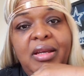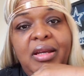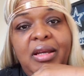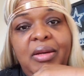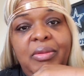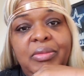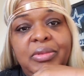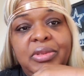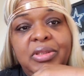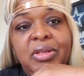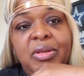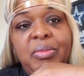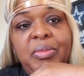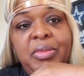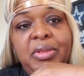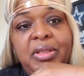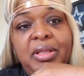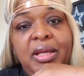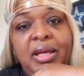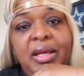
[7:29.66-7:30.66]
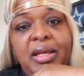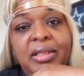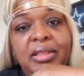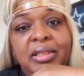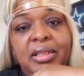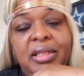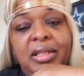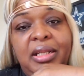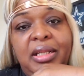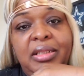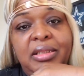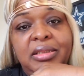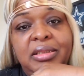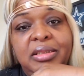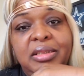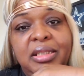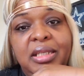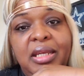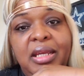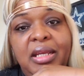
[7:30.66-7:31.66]
I was home a lot and I didn't
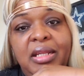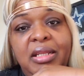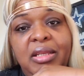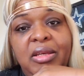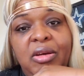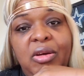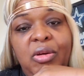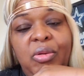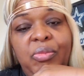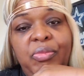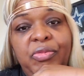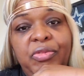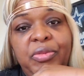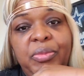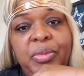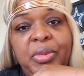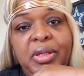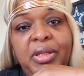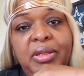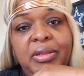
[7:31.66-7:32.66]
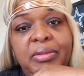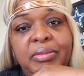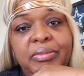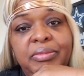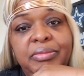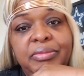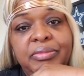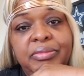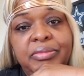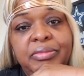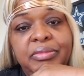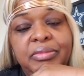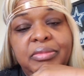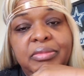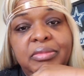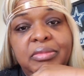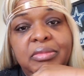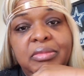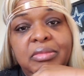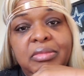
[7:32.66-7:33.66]
see any hope for me.
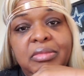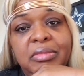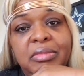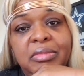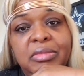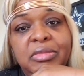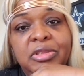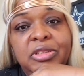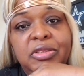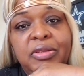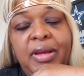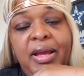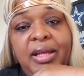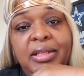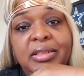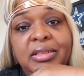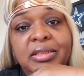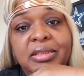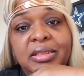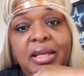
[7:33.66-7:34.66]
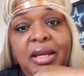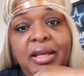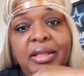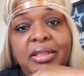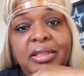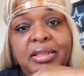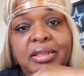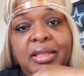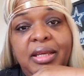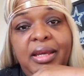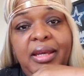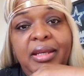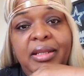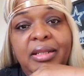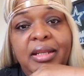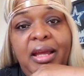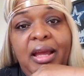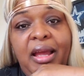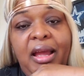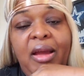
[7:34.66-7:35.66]
So I decided
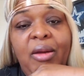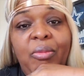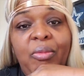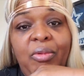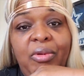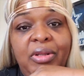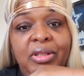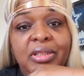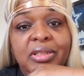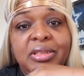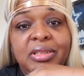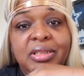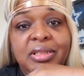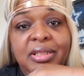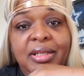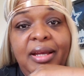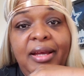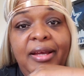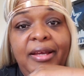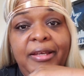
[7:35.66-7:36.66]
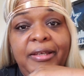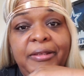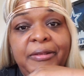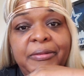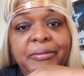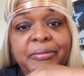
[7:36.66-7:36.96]
that I wanted to die.